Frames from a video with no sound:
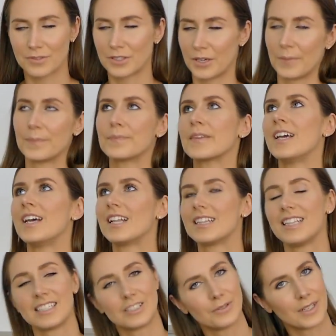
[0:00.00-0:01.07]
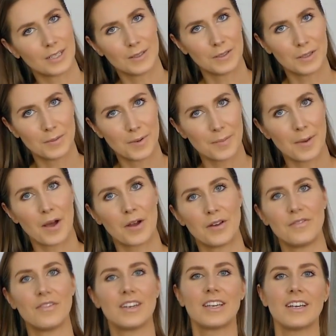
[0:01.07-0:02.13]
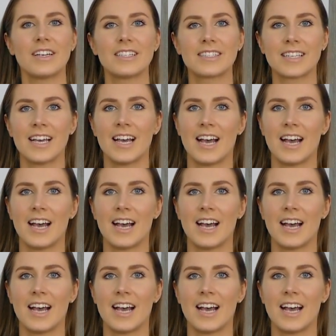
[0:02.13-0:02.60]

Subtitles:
so I like to include them in my own videos.